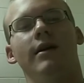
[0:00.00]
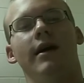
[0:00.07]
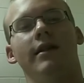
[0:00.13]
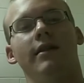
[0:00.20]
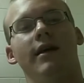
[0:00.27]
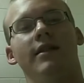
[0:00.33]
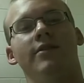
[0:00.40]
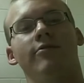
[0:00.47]

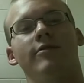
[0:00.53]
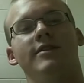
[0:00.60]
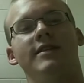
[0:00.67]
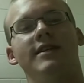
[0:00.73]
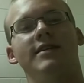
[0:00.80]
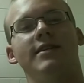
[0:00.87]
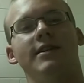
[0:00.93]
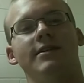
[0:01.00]
and led the
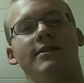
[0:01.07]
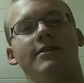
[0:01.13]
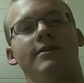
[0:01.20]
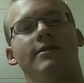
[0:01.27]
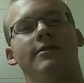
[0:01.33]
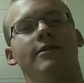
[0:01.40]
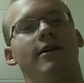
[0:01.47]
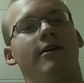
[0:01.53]

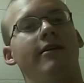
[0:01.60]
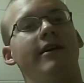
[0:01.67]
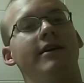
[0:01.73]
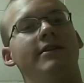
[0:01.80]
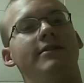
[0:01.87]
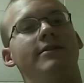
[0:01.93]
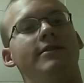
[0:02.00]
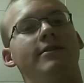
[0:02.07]
resistance
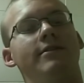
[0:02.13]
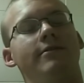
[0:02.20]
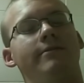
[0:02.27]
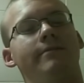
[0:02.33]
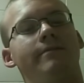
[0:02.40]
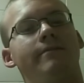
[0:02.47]
against